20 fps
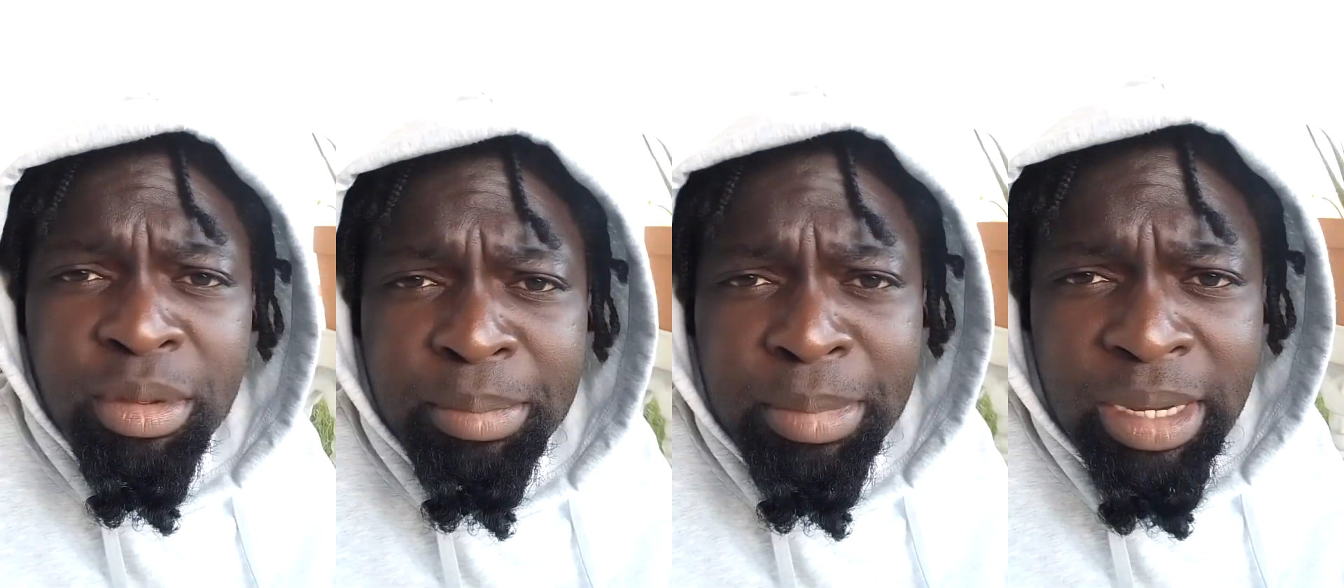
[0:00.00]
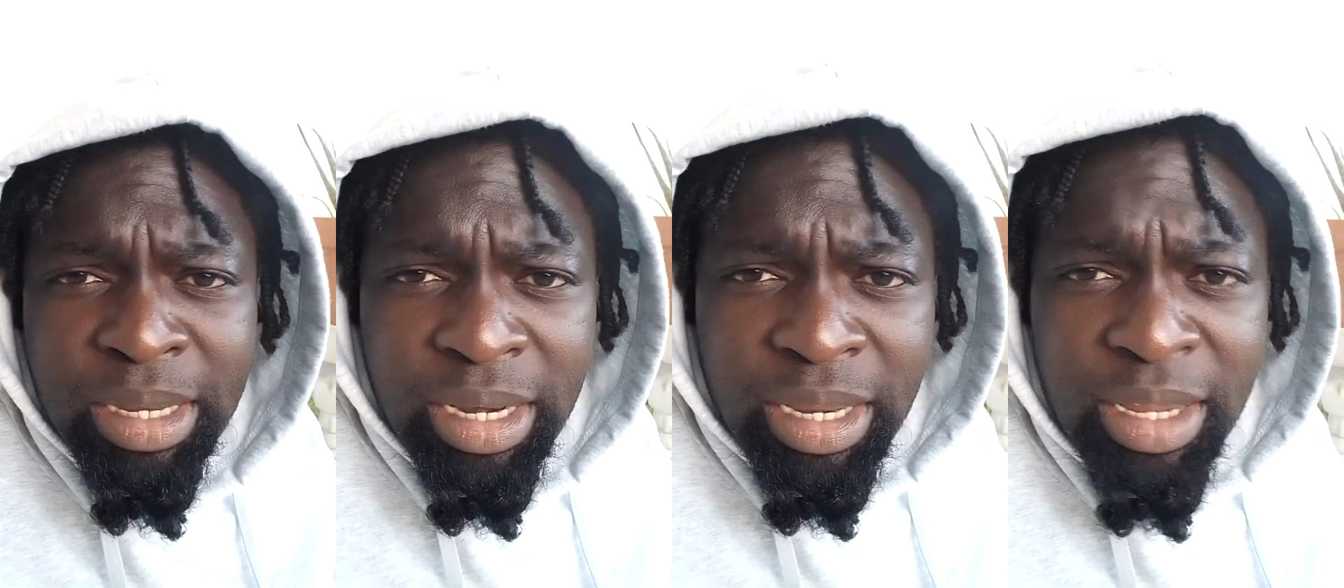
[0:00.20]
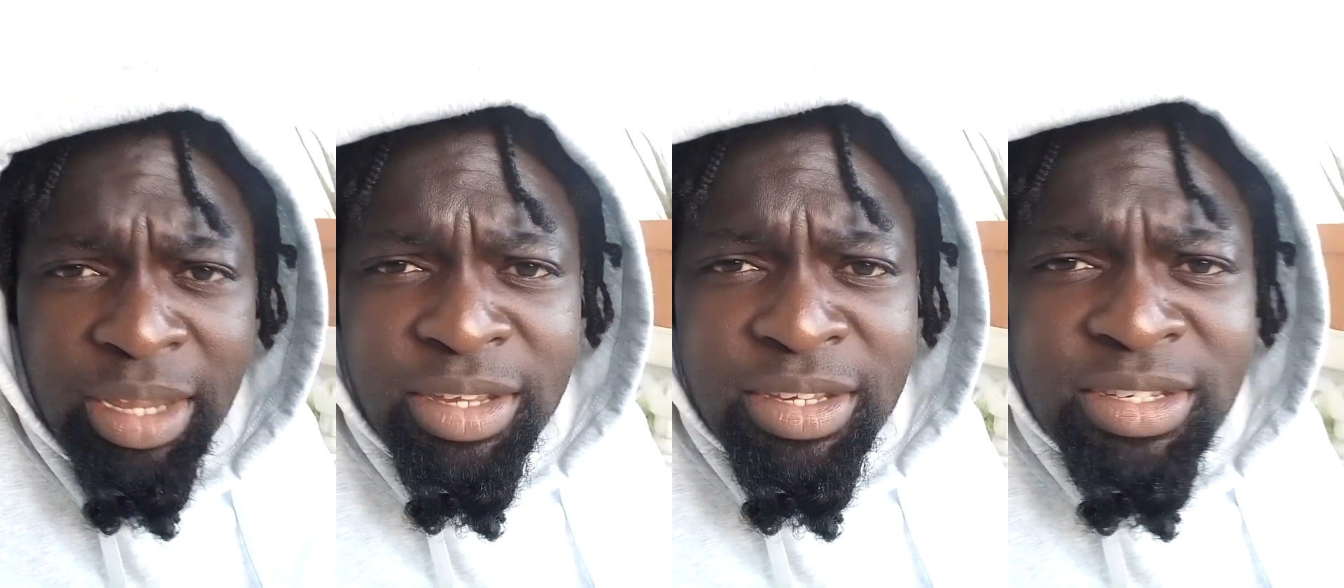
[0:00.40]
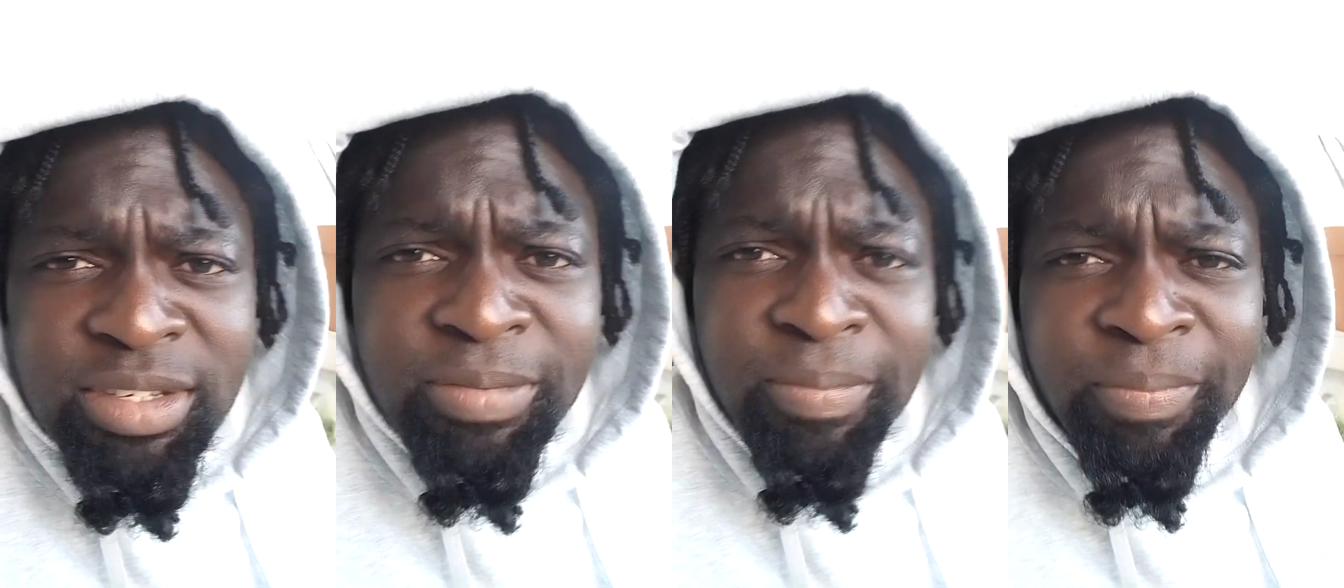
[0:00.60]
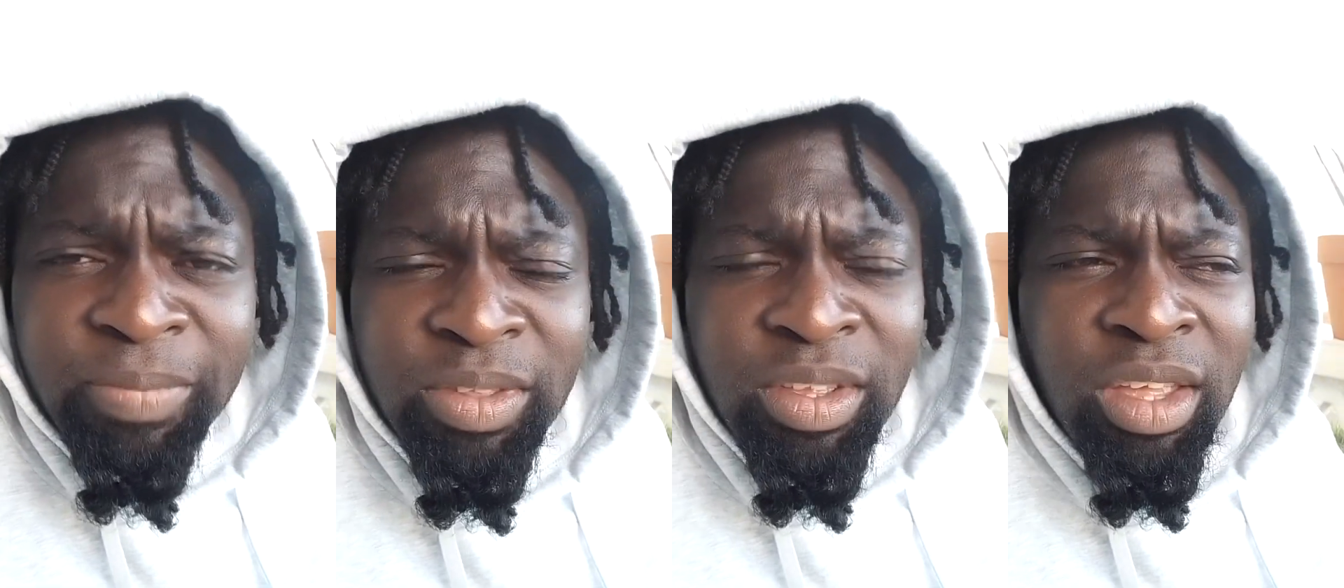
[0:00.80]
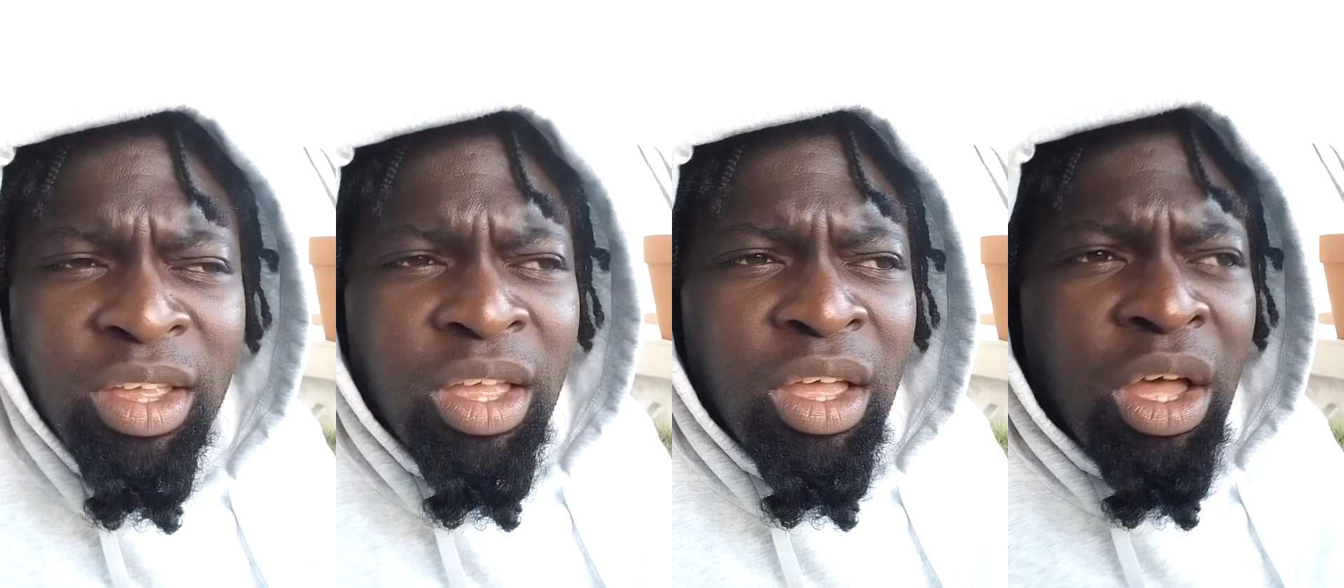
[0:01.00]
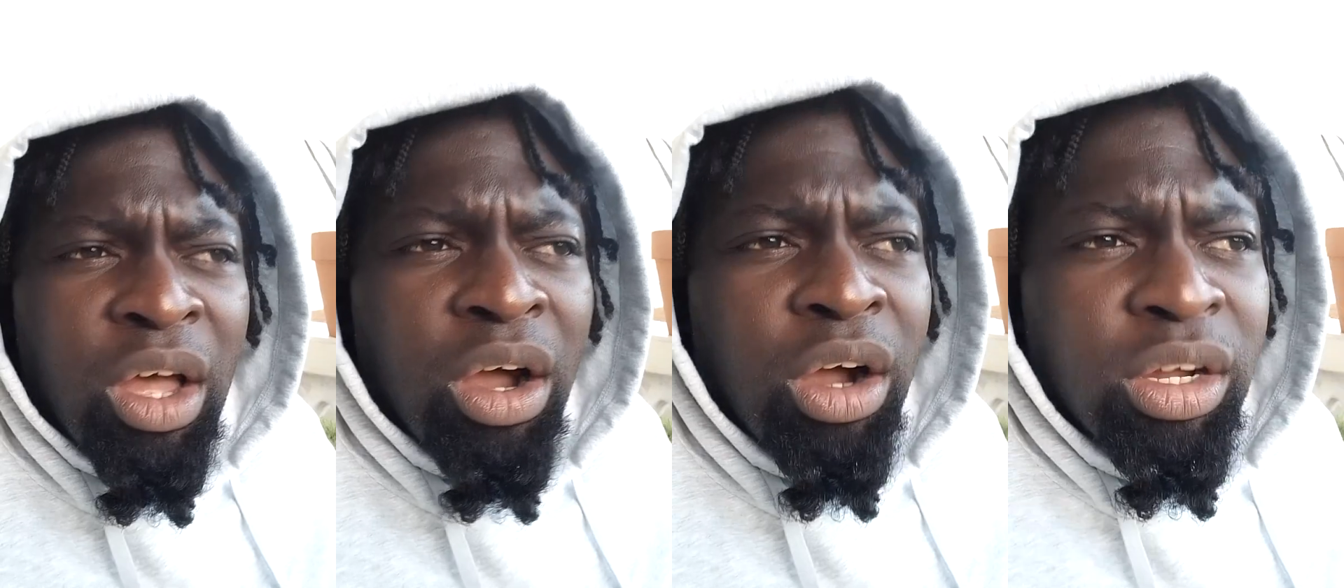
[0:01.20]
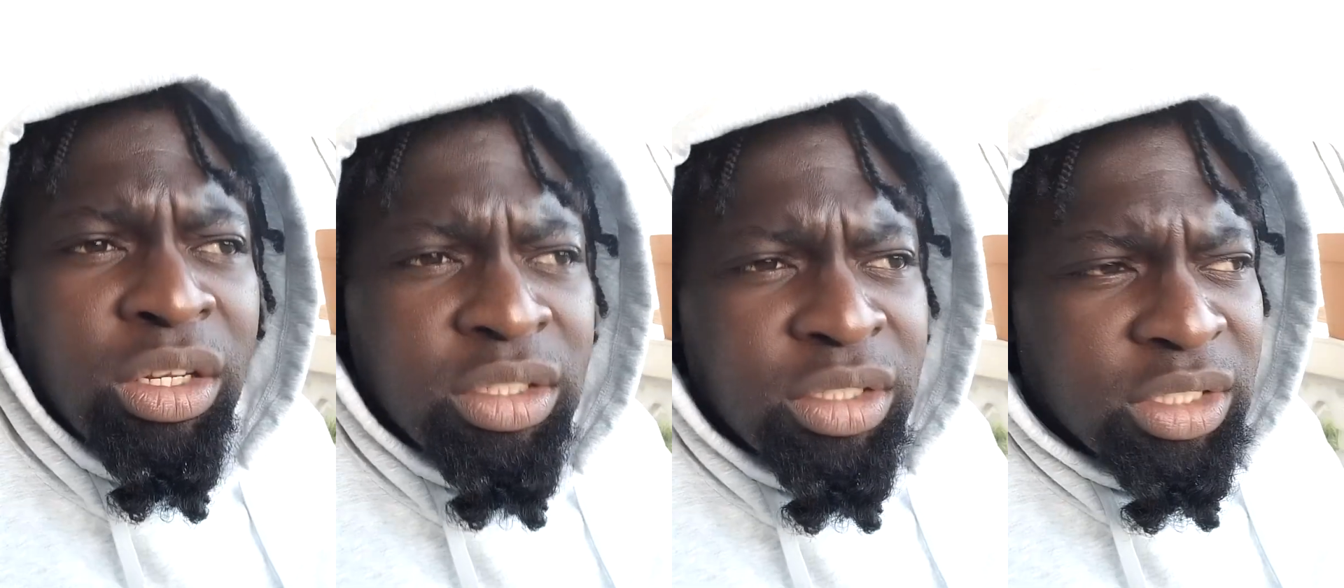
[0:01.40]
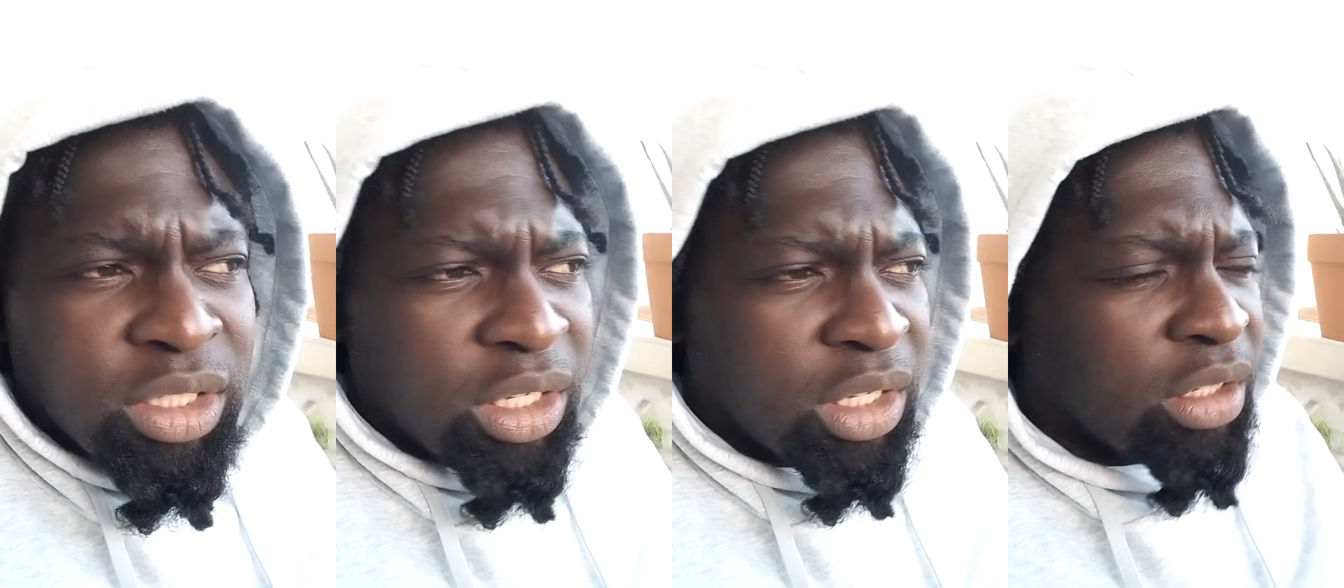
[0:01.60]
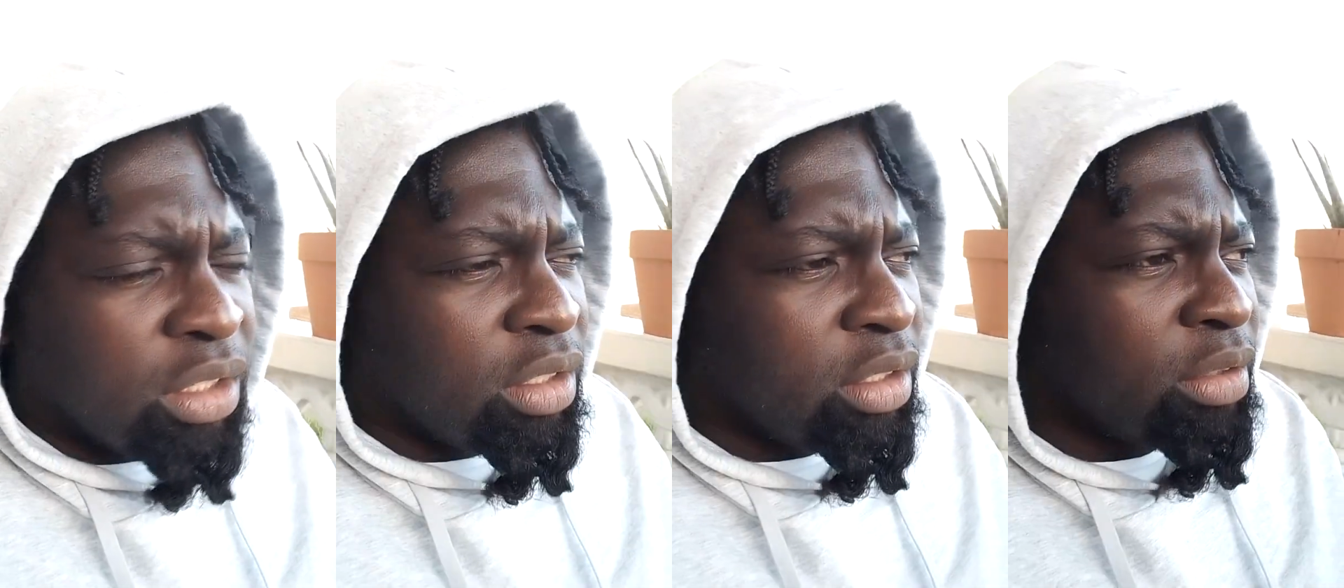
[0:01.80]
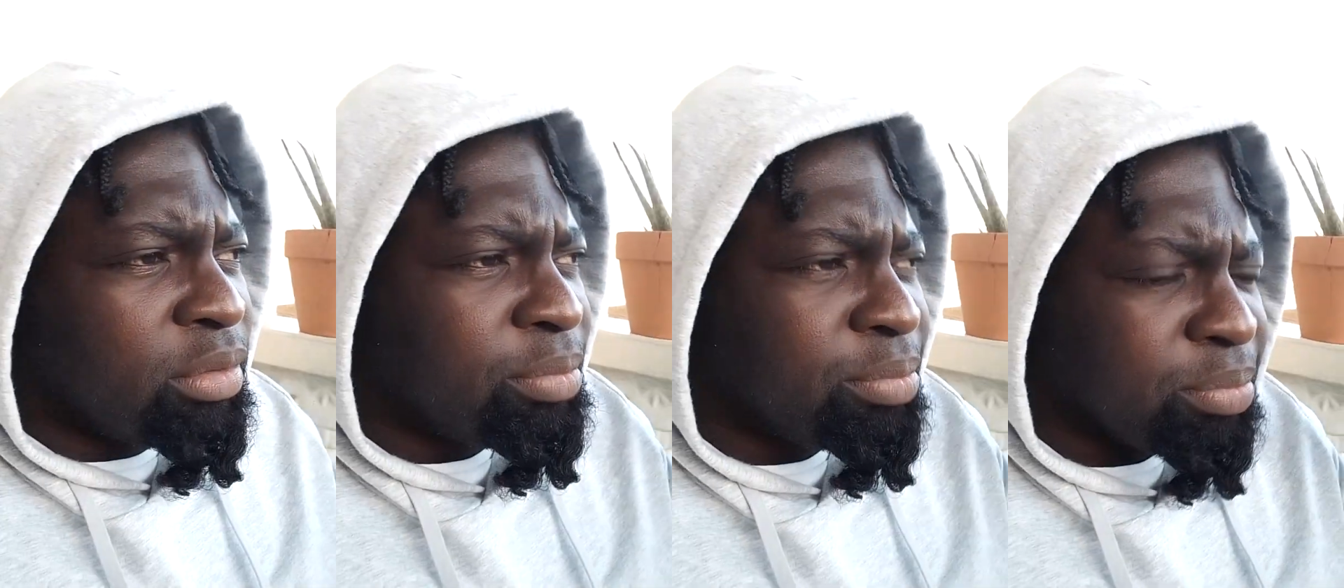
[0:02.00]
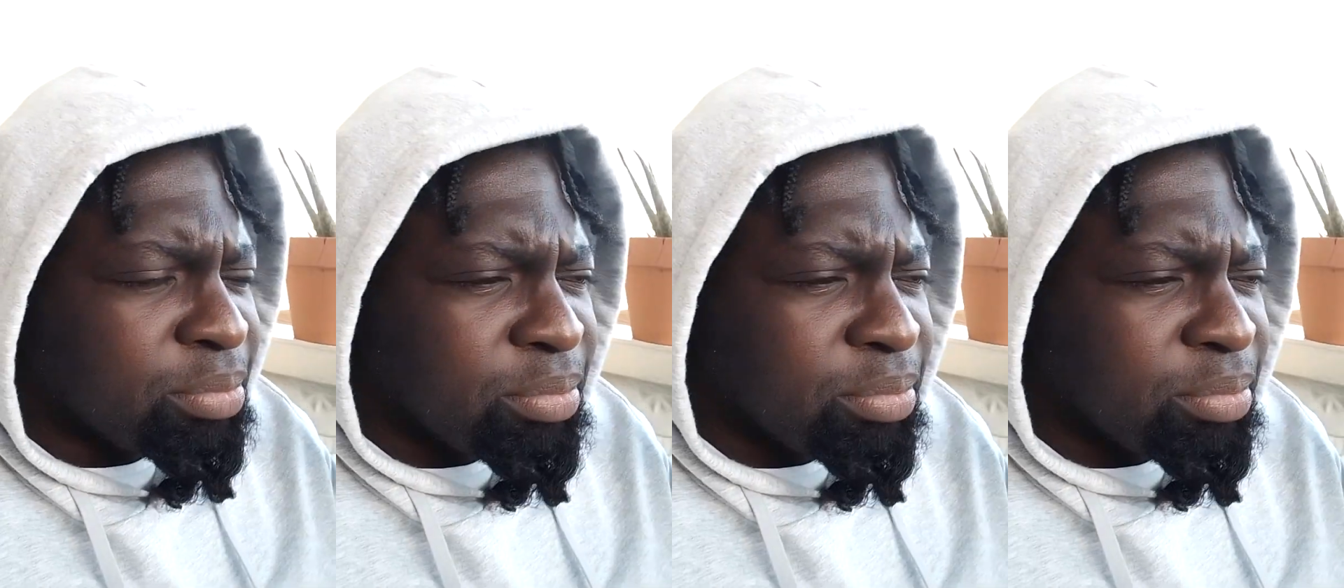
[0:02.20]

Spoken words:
meetings, until